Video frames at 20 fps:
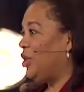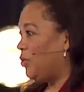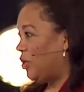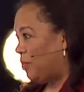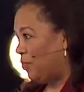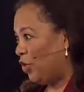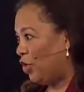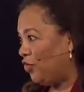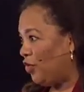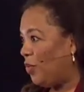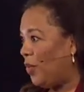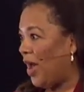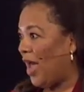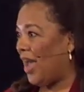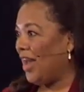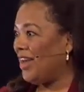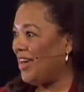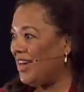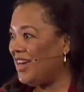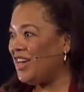you would move
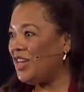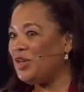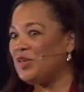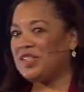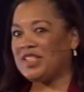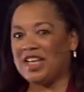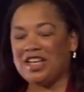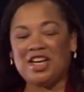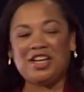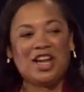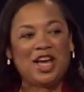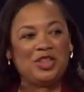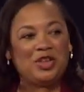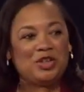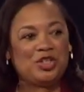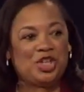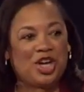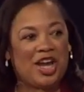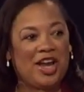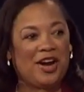away, you sit in
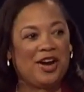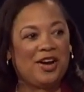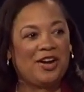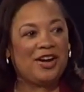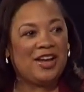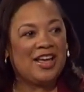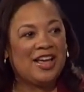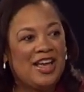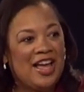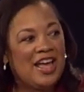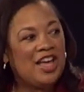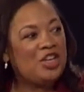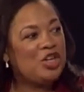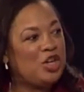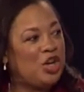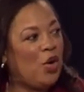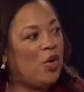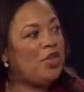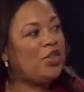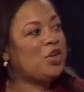another chair,
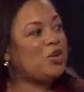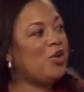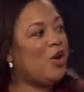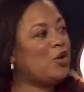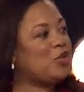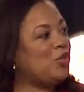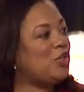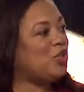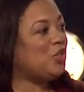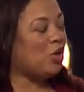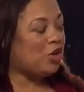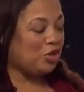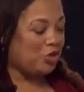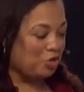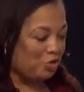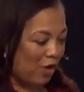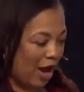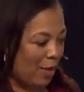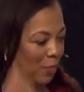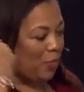you go in the grocery store, you
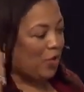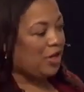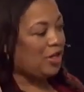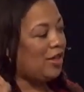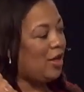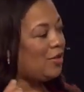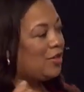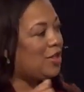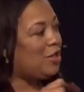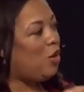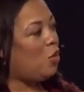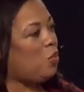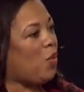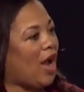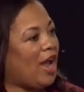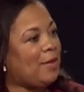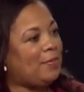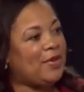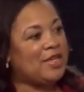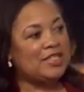grab one of those little
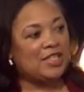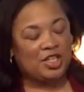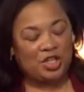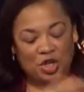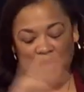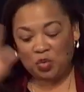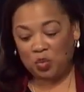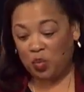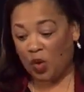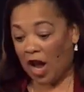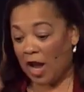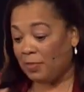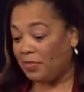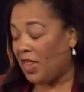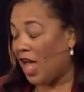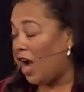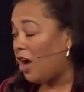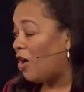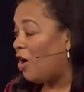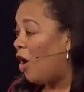wipies, and you'd wipe
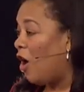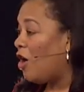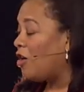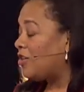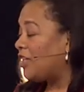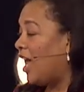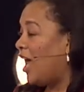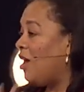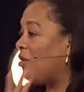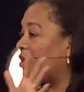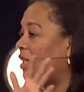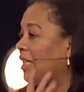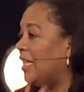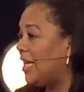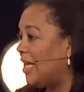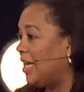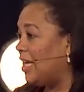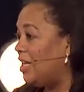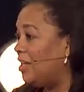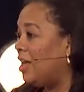that cart down
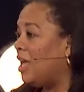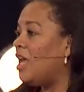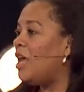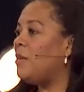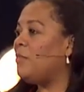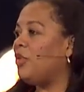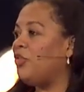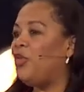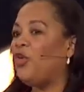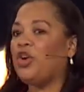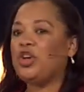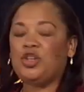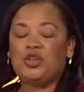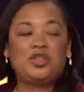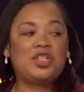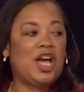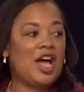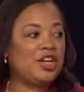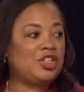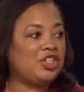clean before you
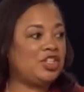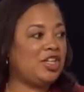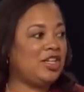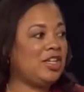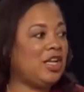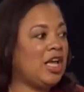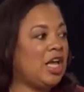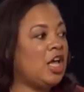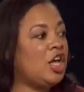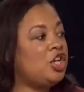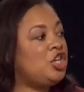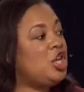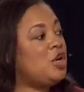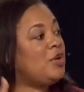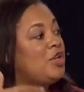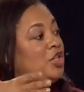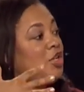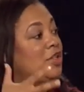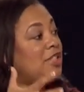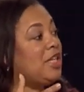touched it. You
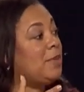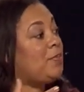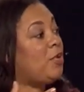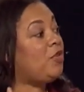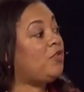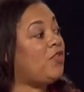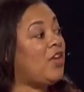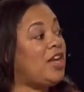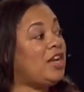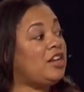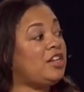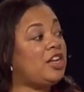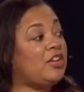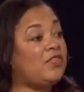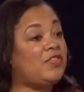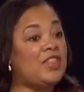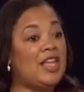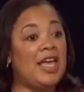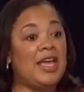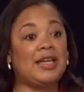would do some
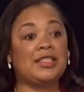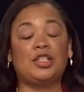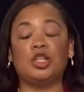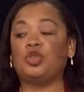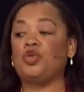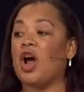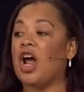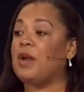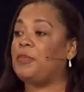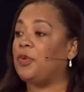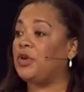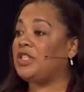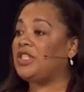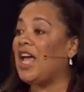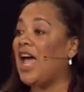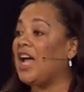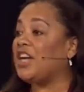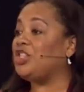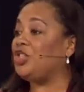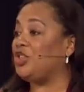preventative things to try to
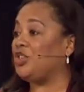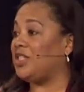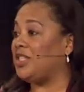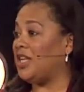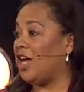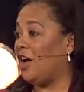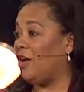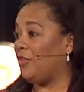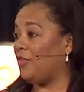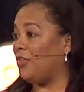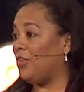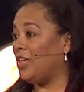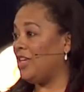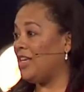protect yourself.